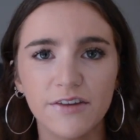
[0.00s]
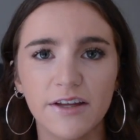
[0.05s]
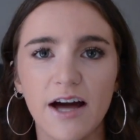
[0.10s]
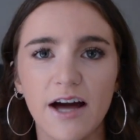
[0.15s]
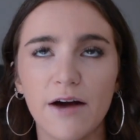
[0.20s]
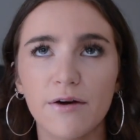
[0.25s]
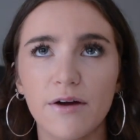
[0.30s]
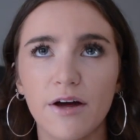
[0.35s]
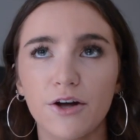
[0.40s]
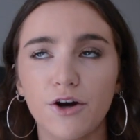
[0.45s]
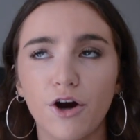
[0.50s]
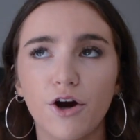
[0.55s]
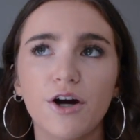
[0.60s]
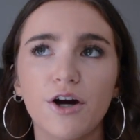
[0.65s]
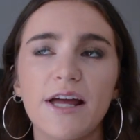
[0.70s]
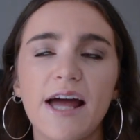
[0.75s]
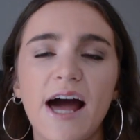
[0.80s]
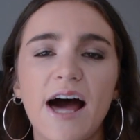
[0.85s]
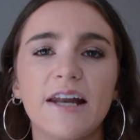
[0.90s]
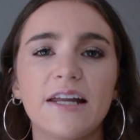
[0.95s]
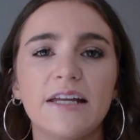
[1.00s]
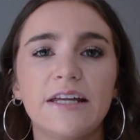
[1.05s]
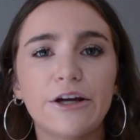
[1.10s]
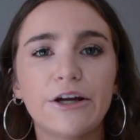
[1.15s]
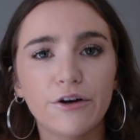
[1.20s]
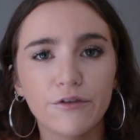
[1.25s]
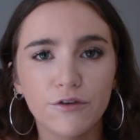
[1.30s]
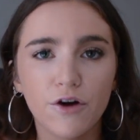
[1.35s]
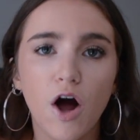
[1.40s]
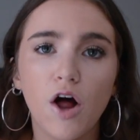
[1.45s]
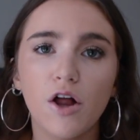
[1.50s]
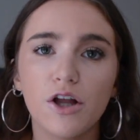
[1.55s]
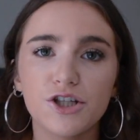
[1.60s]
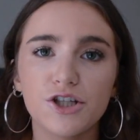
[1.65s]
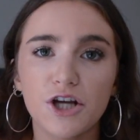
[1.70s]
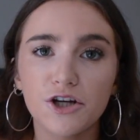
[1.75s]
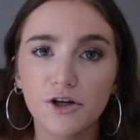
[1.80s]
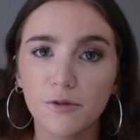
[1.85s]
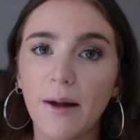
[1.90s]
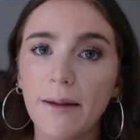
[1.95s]
Like, I had already had a year of college
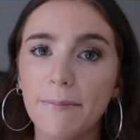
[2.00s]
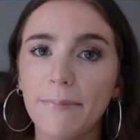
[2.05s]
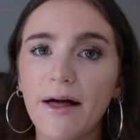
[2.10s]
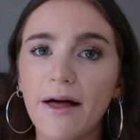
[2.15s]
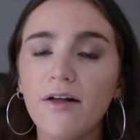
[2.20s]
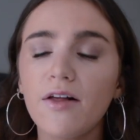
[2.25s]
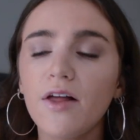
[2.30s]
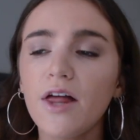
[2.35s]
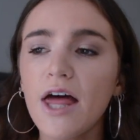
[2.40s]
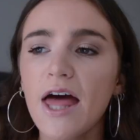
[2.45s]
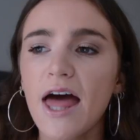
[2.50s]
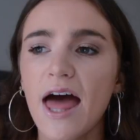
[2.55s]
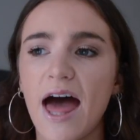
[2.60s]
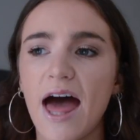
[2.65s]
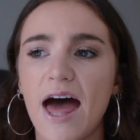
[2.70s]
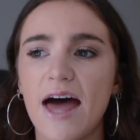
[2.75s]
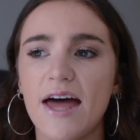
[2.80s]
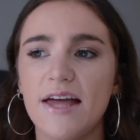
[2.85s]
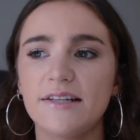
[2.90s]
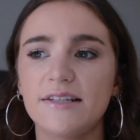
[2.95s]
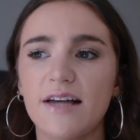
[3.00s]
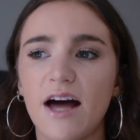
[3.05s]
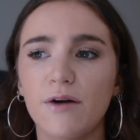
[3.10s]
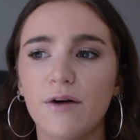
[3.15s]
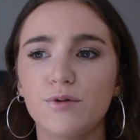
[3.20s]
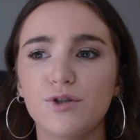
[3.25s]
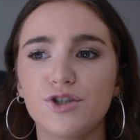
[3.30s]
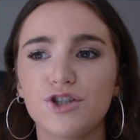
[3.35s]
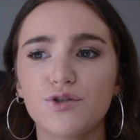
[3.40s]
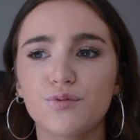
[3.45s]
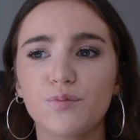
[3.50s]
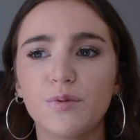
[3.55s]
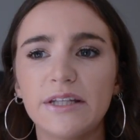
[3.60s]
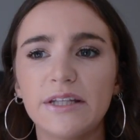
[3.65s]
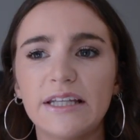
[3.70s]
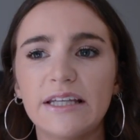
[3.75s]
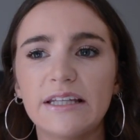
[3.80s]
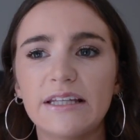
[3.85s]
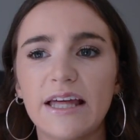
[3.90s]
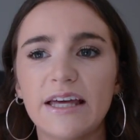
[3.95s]
under my belt, and I was just
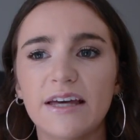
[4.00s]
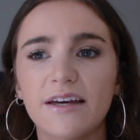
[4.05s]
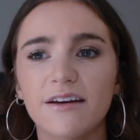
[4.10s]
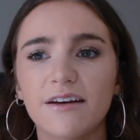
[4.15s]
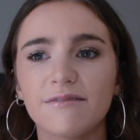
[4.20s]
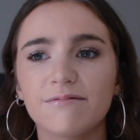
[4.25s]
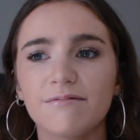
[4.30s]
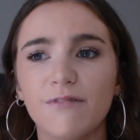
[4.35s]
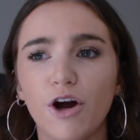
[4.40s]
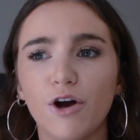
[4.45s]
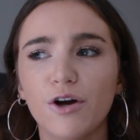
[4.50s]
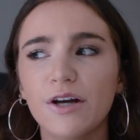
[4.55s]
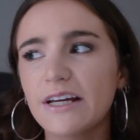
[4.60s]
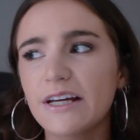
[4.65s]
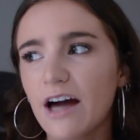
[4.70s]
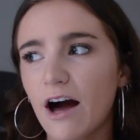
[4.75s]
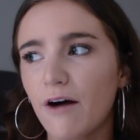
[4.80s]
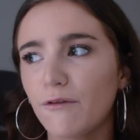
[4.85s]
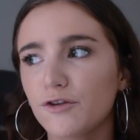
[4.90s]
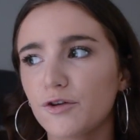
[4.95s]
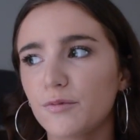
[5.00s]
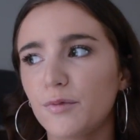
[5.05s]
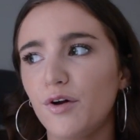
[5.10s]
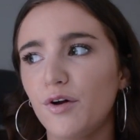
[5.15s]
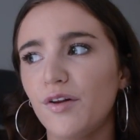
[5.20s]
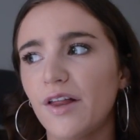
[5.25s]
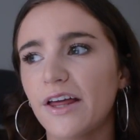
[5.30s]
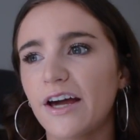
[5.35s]
really like already comfortable.